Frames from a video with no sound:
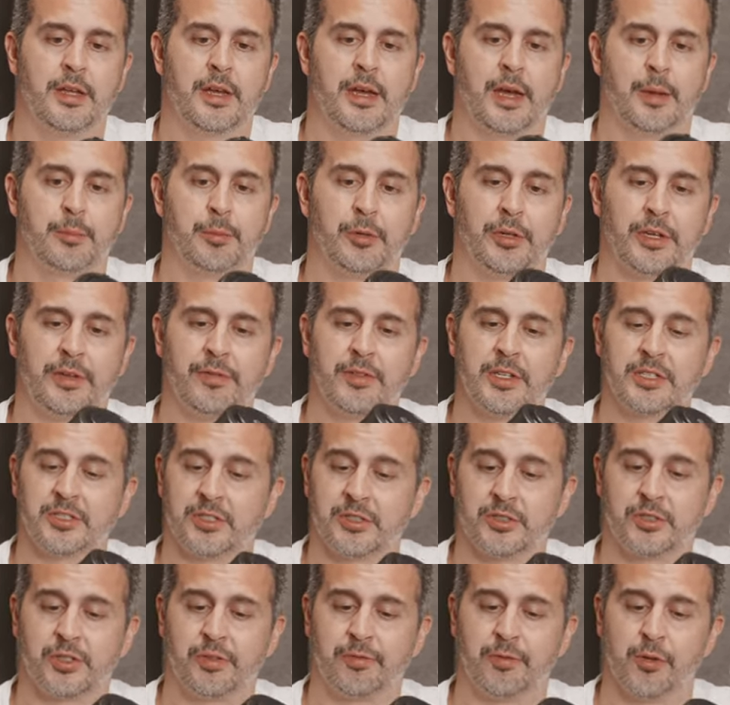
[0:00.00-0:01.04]
I believe this
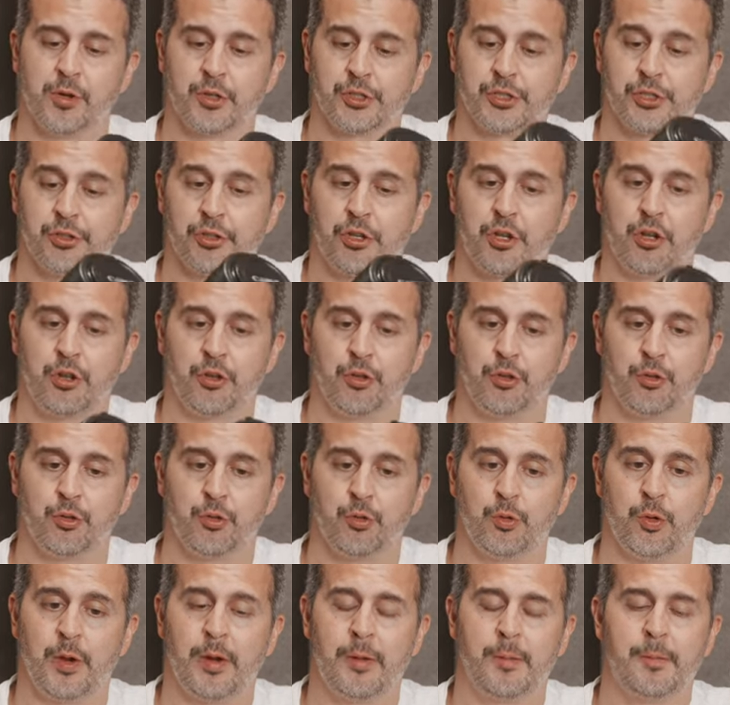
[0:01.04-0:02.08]
is the version
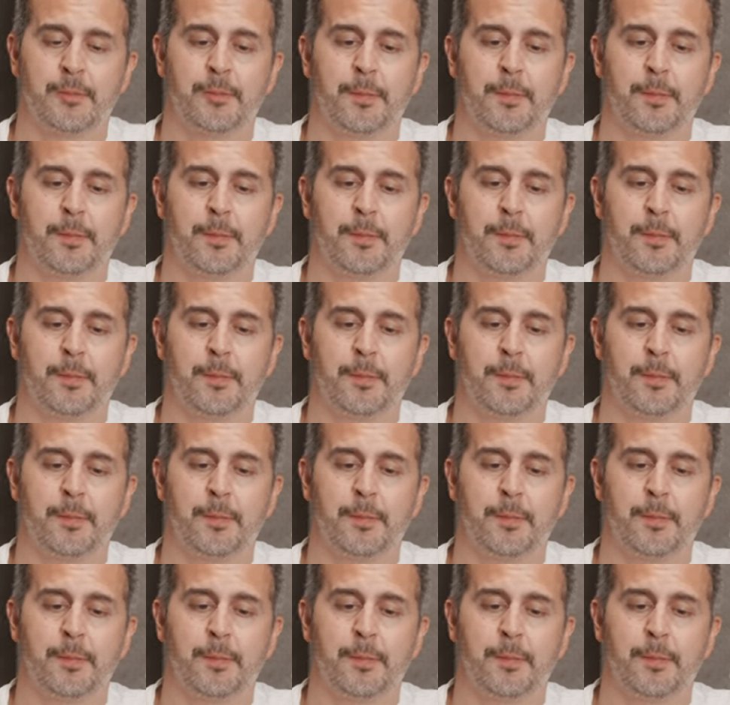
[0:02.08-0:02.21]
2.